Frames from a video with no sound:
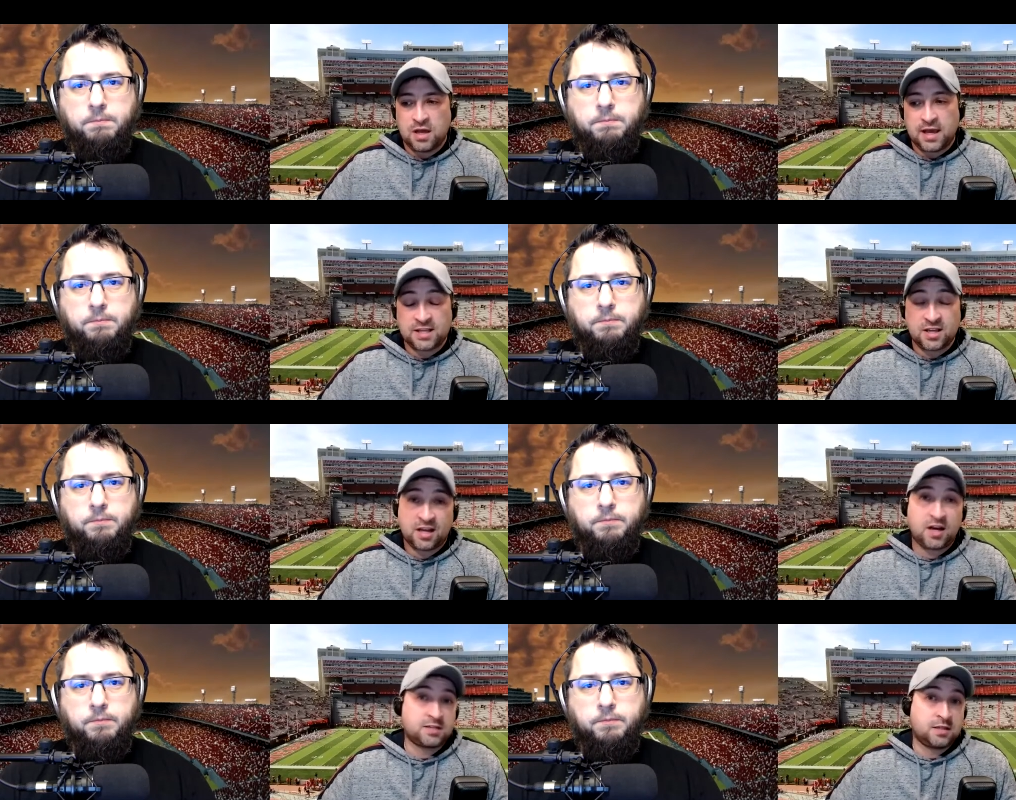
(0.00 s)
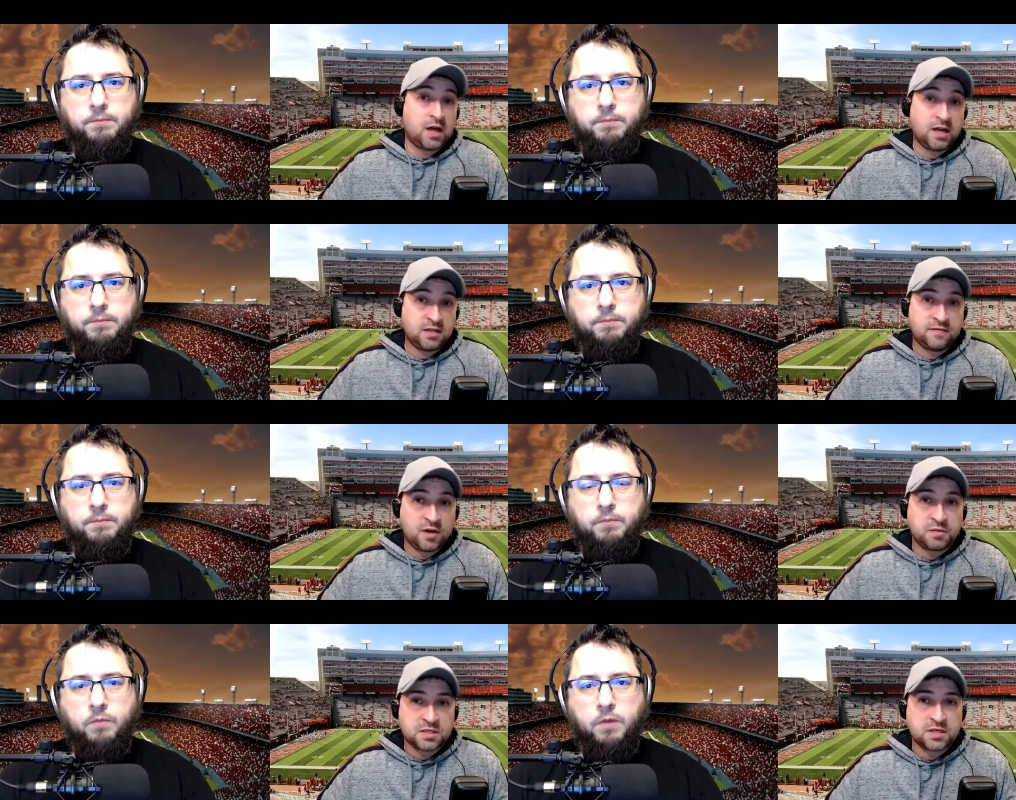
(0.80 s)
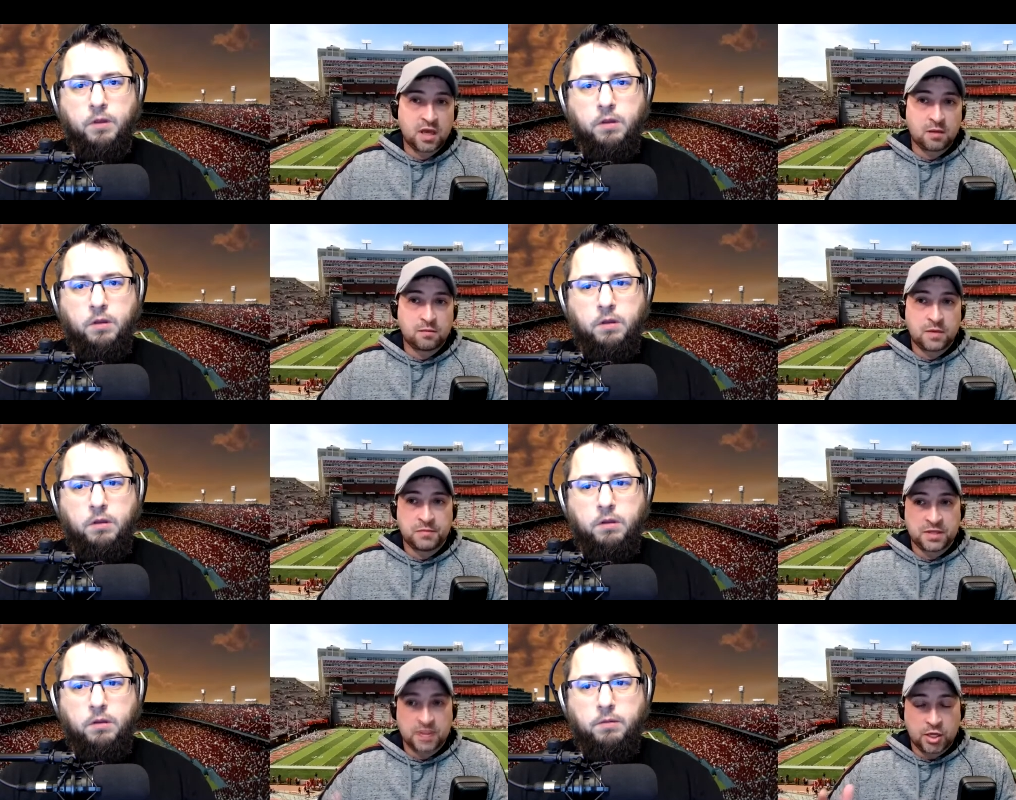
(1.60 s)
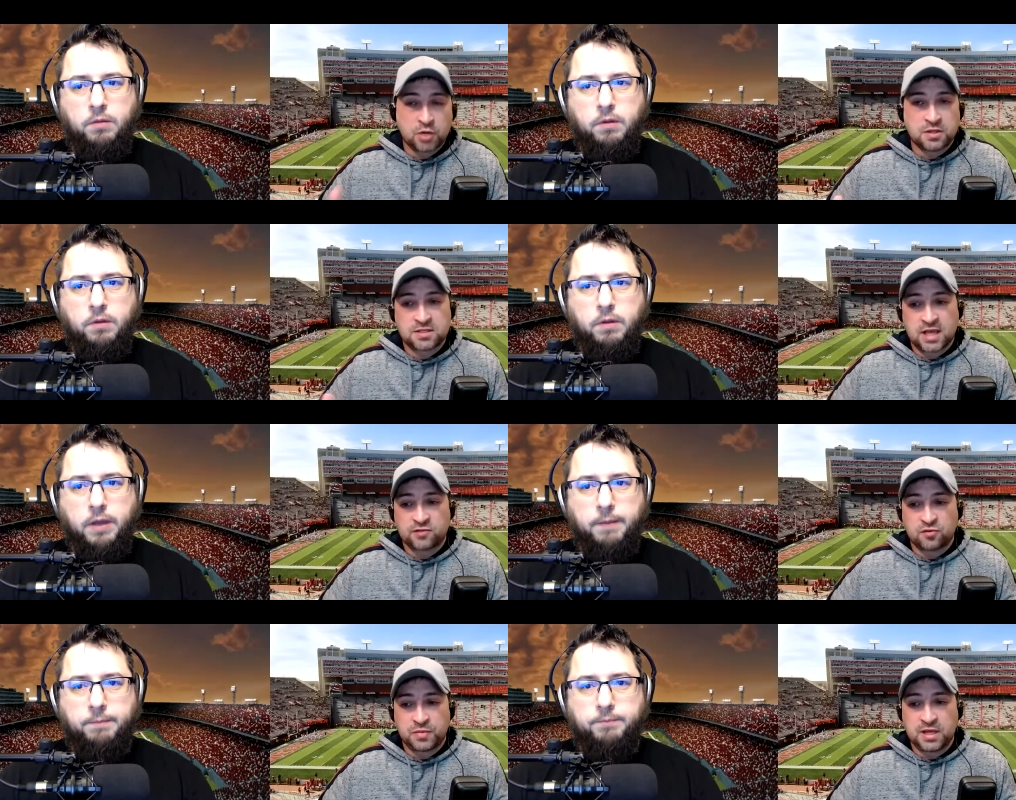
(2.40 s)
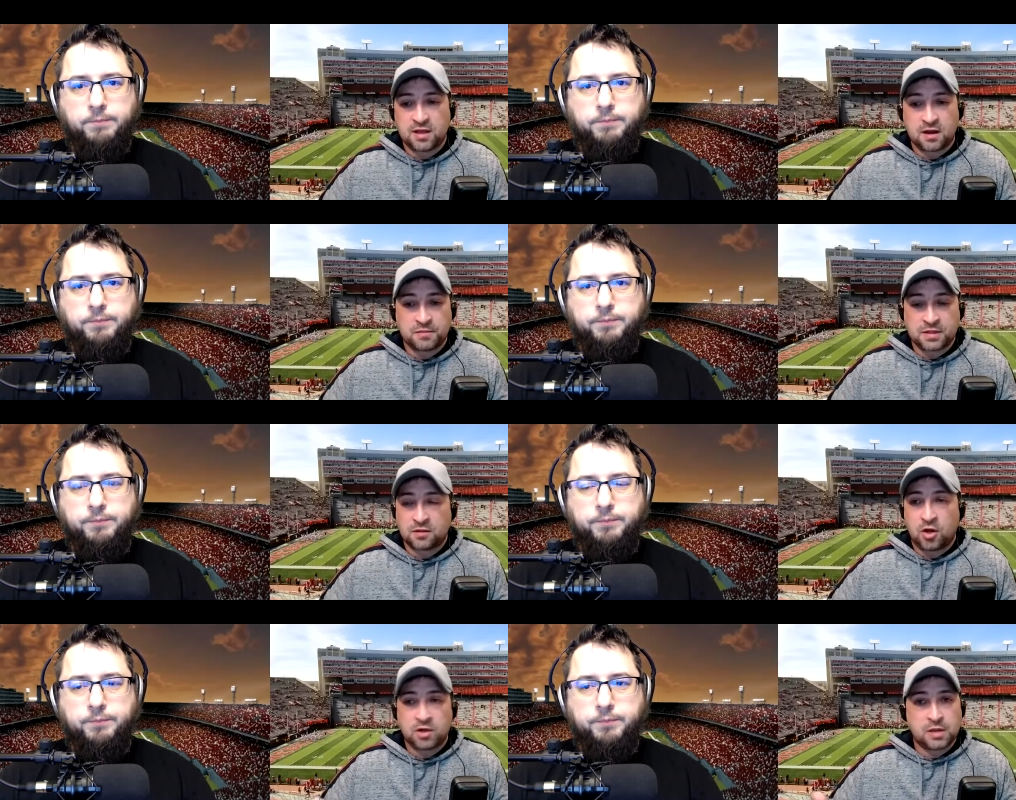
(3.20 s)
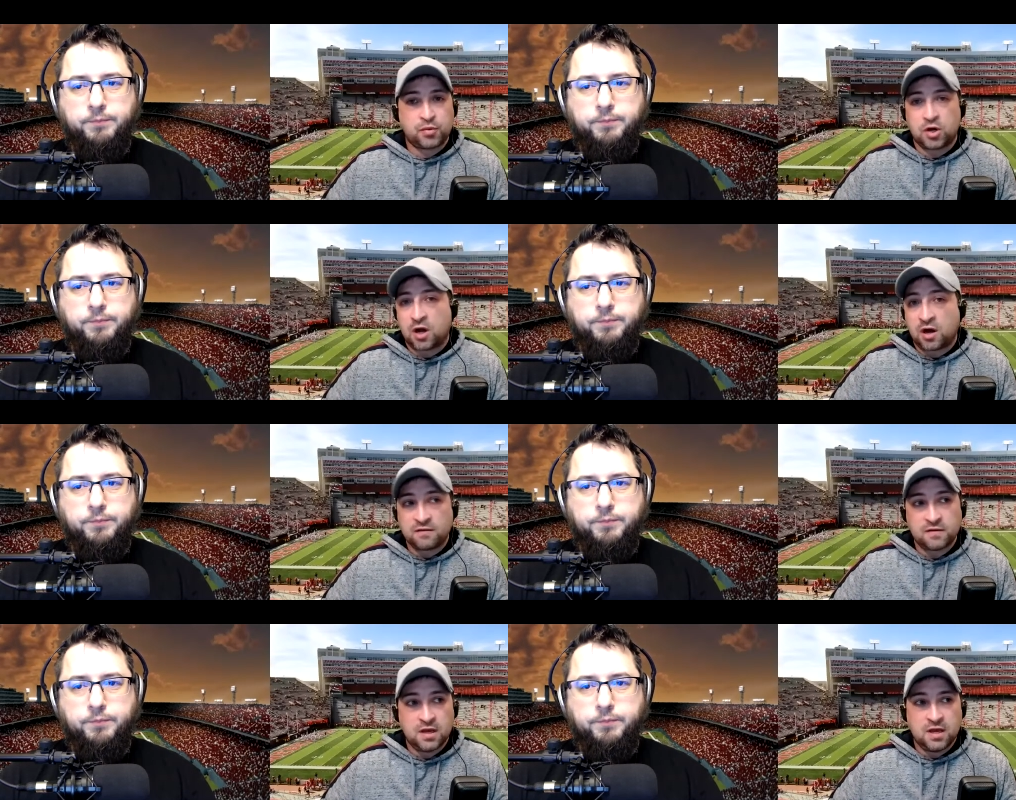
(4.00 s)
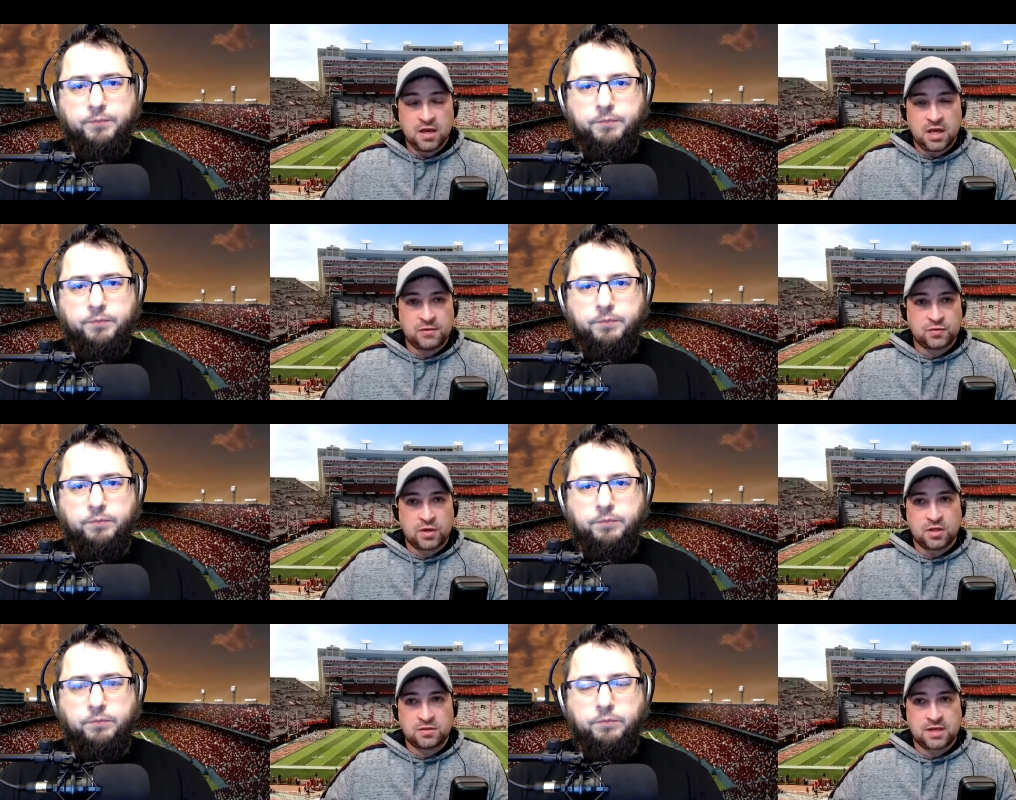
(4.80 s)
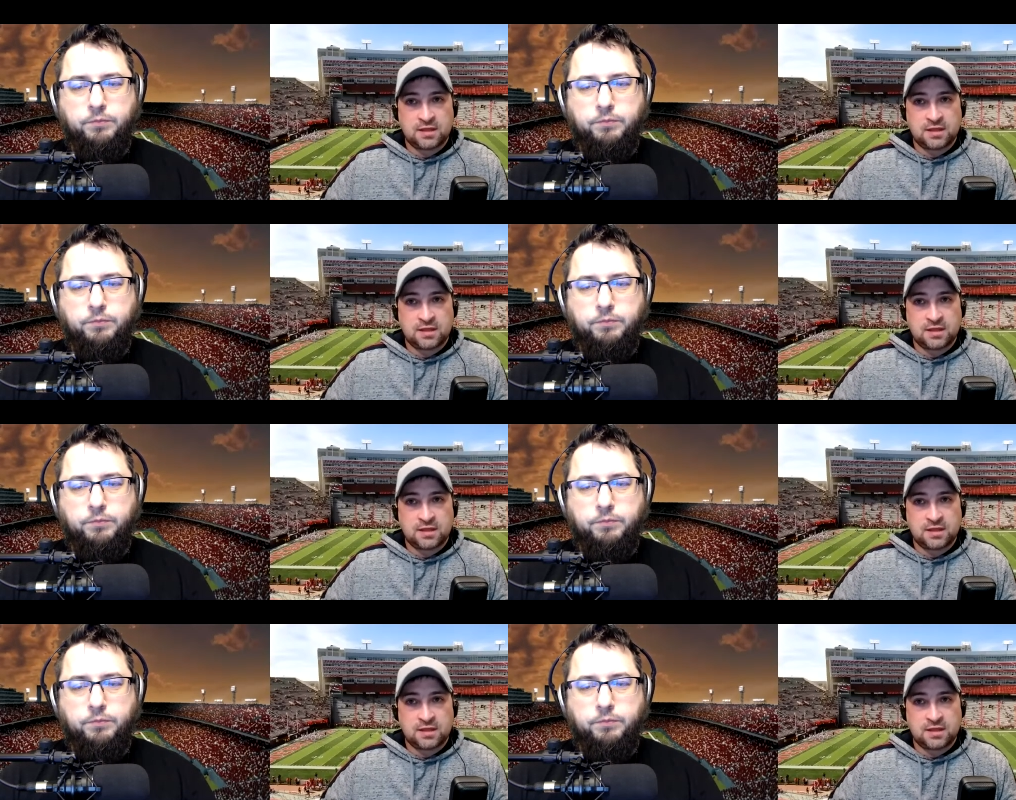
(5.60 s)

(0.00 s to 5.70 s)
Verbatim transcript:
Speaker 1: it's going to cost a lot to develop this game, but they know the sales will be there. But the longer they put it off, it was one of those. I